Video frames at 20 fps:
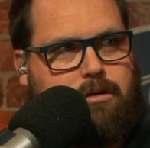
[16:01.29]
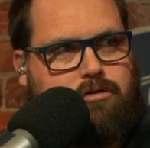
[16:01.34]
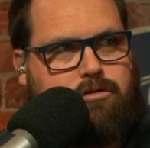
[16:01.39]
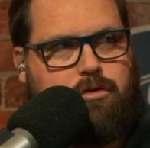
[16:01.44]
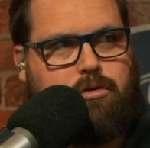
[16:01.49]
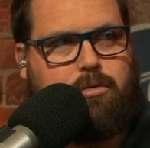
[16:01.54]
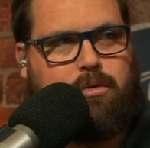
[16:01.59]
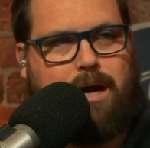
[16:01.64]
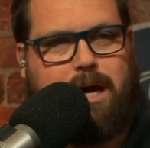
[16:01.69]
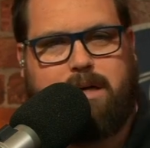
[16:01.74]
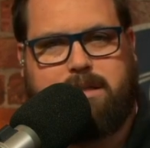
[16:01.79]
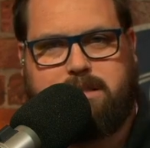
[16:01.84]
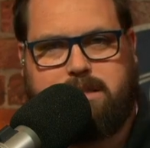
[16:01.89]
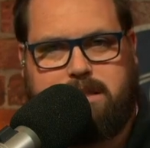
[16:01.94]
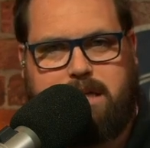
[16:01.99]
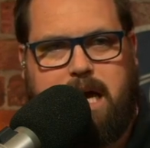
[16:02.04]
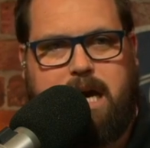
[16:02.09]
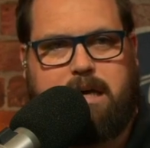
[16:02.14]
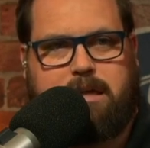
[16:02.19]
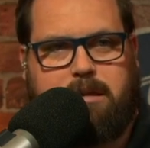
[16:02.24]
to not
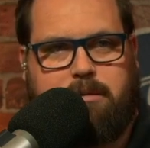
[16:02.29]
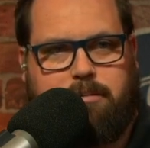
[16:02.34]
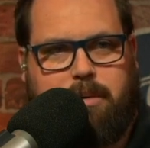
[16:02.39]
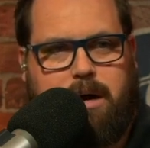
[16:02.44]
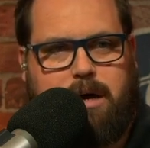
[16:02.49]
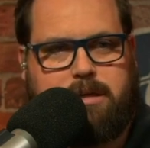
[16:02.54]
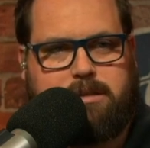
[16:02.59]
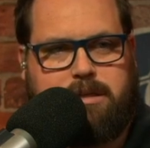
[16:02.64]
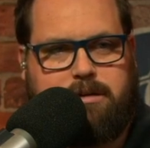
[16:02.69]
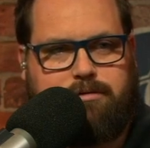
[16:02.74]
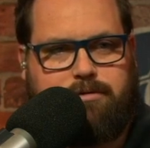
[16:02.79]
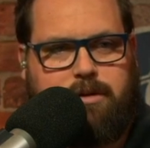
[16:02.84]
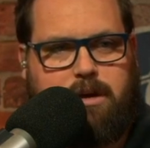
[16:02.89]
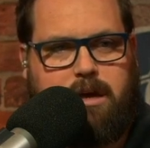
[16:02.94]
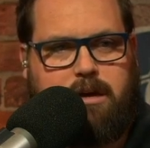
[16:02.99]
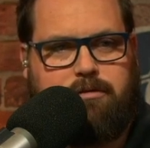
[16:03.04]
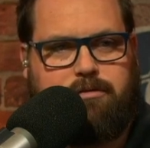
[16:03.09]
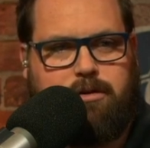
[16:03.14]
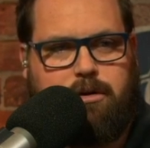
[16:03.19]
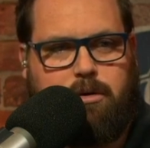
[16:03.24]
stack the box. If
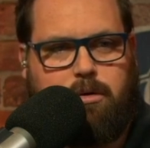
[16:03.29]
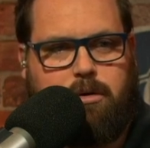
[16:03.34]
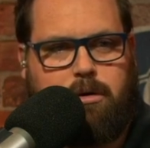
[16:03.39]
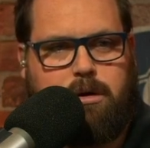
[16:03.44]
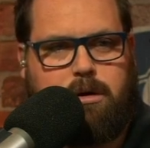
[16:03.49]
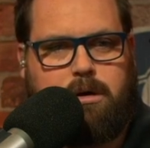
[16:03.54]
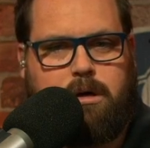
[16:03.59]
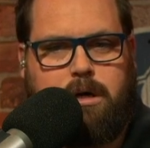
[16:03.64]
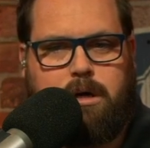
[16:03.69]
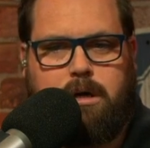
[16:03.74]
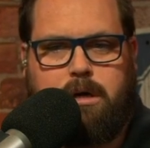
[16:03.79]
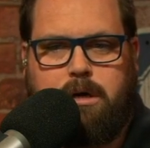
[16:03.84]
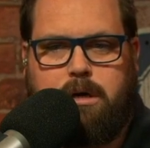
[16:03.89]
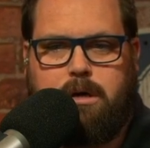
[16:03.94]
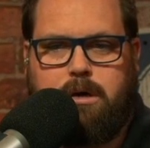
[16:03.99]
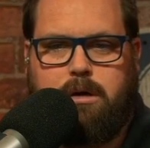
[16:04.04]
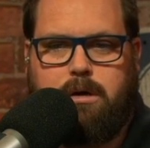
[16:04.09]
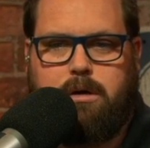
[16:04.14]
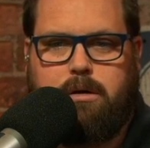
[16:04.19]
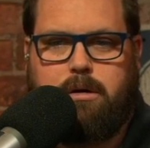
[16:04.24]
if your
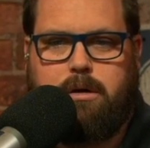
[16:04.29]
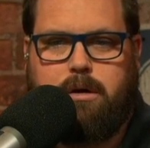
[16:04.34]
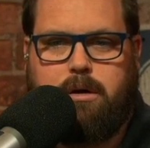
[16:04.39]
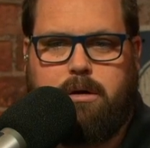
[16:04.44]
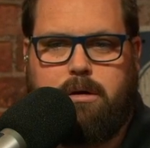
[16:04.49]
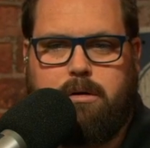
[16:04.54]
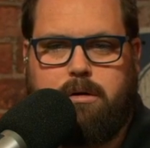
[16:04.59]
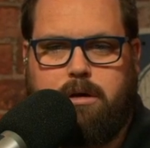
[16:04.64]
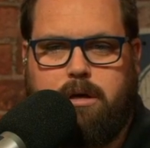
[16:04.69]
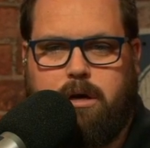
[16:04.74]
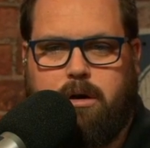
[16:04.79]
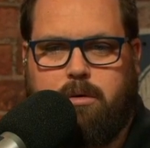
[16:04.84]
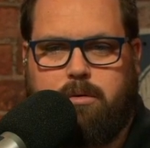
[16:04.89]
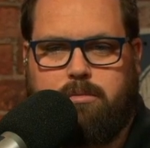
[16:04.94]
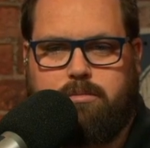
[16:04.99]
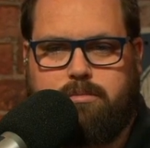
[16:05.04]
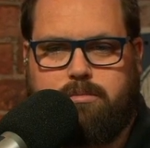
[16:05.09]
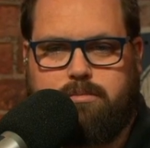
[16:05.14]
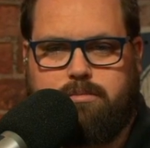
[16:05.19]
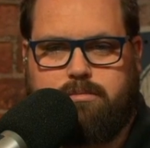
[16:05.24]
uh, you
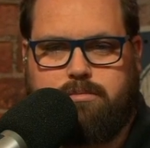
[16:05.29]
know,